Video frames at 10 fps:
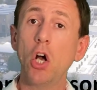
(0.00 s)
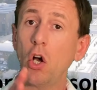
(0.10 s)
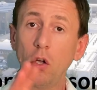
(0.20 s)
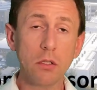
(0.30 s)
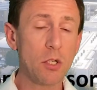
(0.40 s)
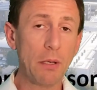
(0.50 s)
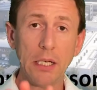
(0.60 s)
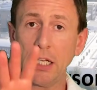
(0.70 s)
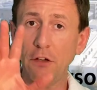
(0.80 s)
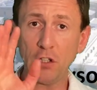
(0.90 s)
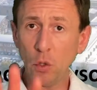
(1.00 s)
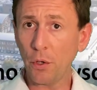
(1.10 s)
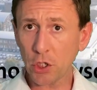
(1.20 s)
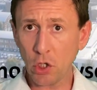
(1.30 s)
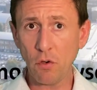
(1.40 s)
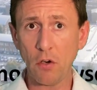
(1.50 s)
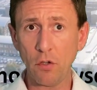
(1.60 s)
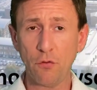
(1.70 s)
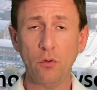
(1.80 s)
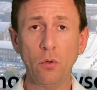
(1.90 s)
Ultimately, if you want a career in
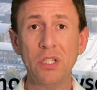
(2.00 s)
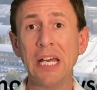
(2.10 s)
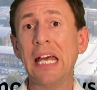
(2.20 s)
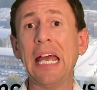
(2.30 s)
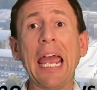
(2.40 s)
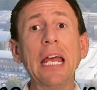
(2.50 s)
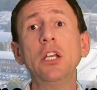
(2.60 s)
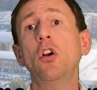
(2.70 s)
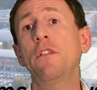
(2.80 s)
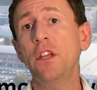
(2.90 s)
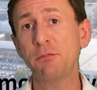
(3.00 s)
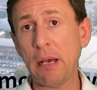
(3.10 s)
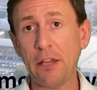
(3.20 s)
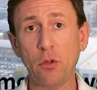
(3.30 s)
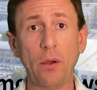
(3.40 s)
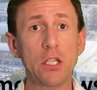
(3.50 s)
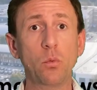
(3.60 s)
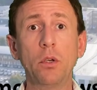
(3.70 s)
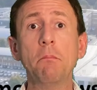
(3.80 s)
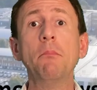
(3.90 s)
food, any of these pathways
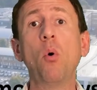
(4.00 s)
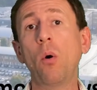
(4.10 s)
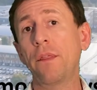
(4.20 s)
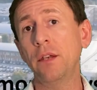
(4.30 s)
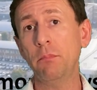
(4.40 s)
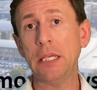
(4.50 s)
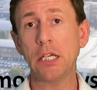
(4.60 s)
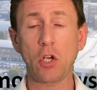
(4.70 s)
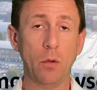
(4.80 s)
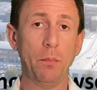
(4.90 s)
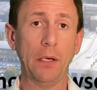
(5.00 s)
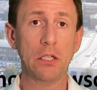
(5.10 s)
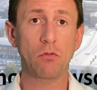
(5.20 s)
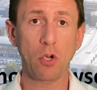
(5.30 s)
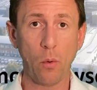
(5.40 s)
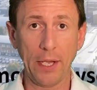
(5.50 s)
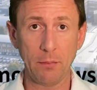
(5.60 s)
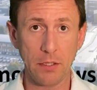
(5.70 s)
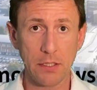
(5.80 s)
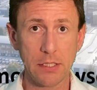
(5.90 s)
would more than meet a company's
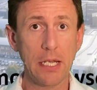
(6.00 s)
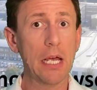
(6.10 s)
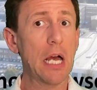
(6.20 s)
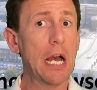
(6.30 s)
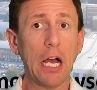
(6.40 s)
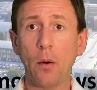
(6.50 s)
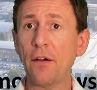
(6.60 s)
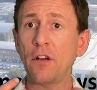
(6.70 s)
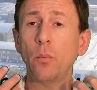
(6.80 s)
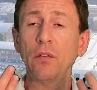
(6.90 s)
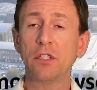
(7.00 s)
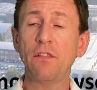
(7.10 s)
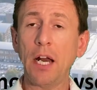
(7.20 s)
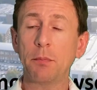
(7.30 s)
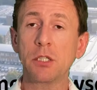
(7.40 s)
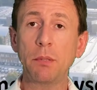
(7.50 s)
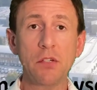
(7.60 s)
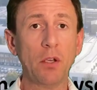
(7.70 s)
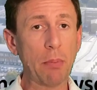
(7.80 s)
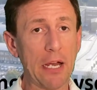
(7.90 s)
requirements. However, we've developed
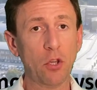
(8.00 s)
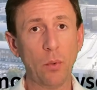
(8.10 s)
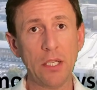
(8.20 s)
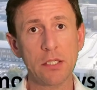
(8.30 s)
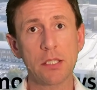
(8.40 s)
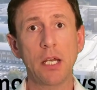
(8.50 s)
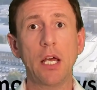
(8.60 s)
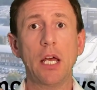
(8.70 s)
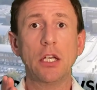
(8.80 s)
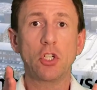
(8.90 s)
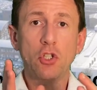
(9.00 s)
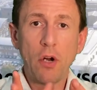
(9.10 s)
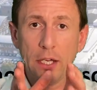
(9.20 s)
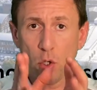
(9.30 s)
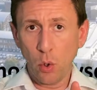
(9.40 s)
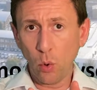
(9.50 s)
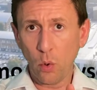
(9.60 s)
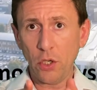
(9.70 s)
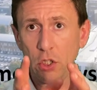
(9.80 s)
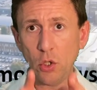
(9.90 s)
specific pathways to try and
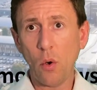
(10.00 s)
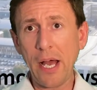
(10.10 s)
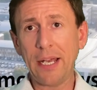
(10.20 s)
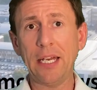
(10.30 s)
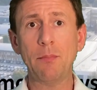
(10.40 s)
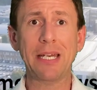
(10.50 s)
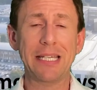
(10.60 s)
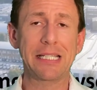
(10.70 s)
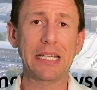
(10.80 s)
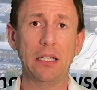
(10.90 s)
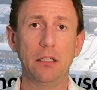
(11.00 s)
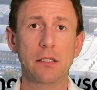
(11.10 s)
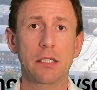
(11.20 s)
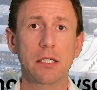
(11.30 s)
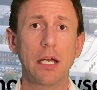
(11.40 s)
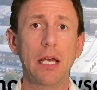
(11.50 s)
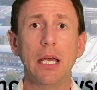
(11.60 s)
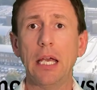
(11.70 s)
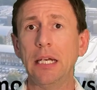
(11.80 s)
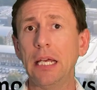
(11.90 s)
hone your academic skills.
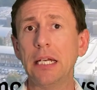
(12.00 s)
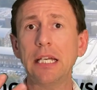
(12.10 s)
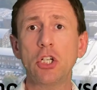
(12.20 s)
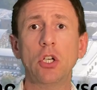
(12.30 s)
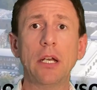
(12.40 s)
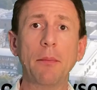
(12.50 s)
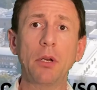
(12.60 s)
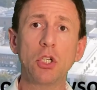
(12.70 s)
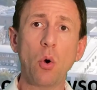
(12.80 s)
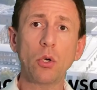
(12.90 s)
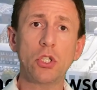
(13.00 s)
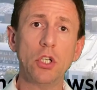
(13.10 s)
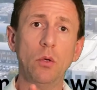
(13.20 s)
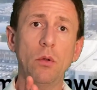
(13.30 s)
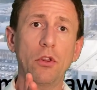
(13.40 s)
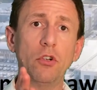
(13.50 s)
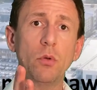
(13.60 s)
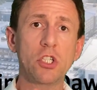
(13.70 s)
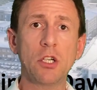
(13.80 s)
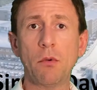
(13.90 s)
And in addition, I'm going to talk to you through
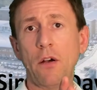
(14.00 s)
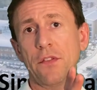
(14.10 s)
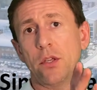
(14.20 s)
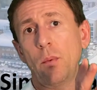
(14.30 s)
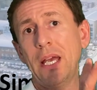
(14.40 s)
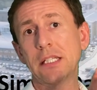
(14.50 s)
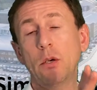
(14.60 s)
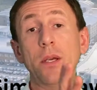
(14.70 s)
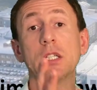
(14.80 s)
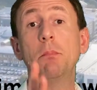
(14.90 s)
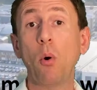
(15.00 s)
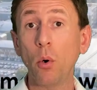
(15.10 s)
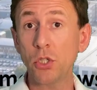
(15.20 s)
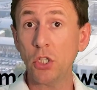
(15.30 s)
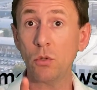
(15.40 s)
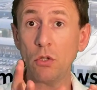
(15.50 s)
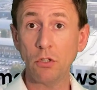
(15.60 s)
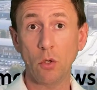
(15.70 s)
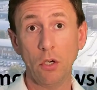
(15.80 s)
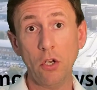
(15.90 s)
some of the ways that we support you during
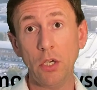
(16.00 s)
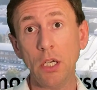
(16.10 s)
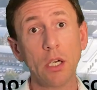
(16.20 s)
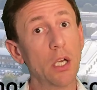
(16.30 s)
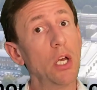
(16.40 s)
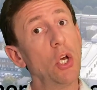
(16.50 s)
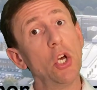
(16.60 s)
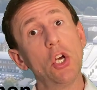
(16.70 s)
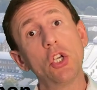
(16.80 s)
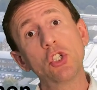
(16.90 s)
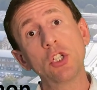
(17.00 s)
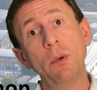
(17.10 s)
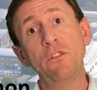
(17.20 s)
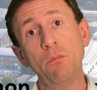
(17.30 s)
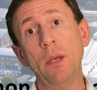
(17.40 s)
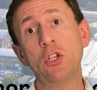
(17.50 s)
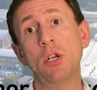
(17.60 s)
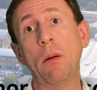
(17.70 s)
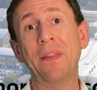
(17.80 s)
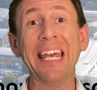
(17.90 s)
your learning, some information
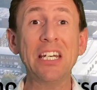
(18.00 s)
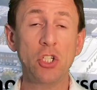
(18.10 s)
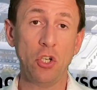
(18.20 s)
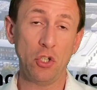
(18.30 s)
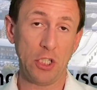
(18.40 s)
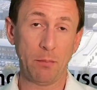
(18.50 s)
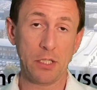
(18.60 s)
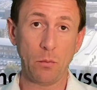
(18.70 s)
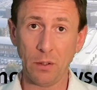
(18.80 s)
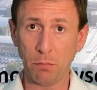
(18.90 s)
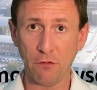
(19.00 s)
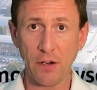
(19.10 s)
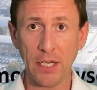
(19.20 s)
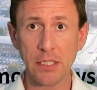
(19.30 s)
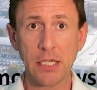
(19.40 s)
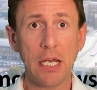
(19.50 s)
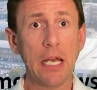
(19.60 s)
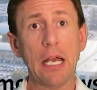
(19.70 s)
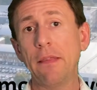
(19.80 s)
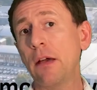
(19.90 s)
about the internships that we provide,
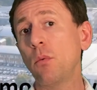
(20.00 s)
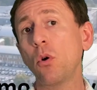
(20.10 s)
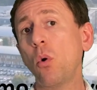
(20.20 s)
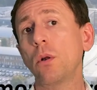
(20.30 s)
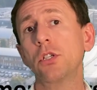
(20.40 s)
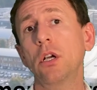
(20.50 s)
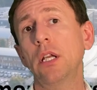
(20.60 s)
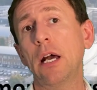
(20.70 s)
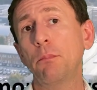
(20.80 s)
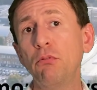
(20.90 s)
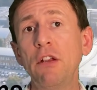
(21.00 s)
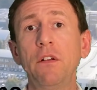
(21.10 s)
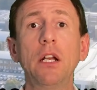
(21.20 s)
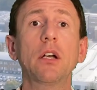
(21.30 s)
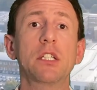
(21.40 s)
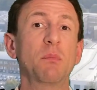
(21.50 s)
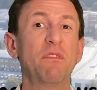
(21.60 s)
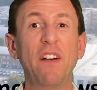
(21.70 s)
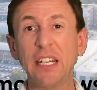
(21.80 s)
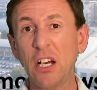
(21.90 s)
and then we're also going to briefly look at some
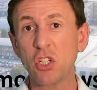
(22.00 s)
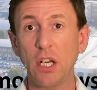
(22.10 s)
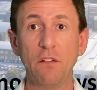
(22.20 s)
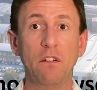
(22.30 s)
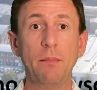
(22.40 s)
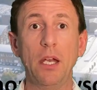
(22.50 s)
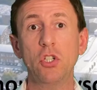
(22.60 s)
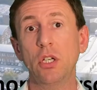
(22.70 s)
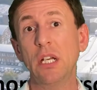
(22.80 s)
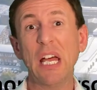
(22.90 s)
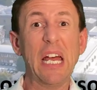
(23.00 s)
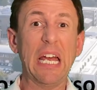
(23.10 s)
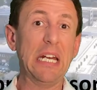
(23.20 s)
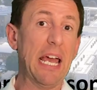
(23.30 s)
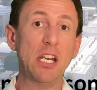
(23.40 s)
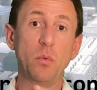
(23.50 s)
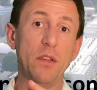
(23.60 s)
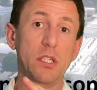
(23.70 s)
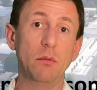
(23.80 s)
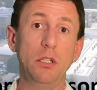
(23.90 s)
financial information and end with
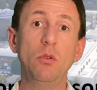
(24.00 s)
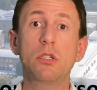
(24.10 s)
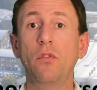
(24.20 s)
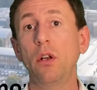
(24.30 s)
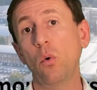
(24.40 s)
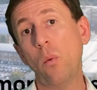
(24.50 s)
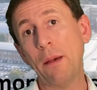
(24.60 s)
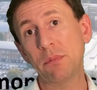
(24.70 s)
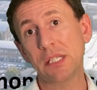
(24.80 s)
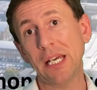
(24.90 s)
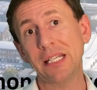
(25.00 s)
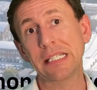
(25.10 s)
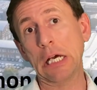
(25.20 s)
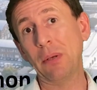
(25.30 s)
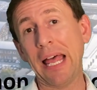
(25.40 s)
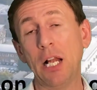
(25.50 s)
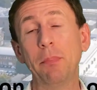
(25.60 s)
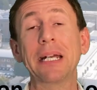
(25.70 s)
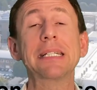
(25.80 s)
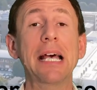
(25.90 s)
some useful websites that will
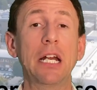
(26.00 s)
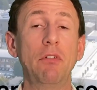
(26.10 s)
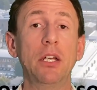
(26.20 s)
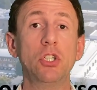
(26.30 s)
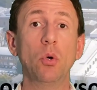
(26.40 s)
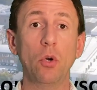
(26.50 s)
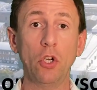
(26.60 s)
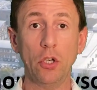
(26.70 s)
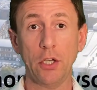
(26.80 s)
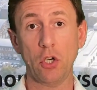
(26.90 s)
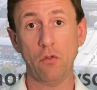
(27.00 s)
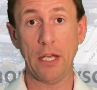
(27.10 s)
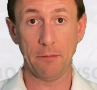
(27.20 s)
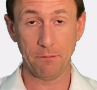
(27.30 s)
help accelerate your early career.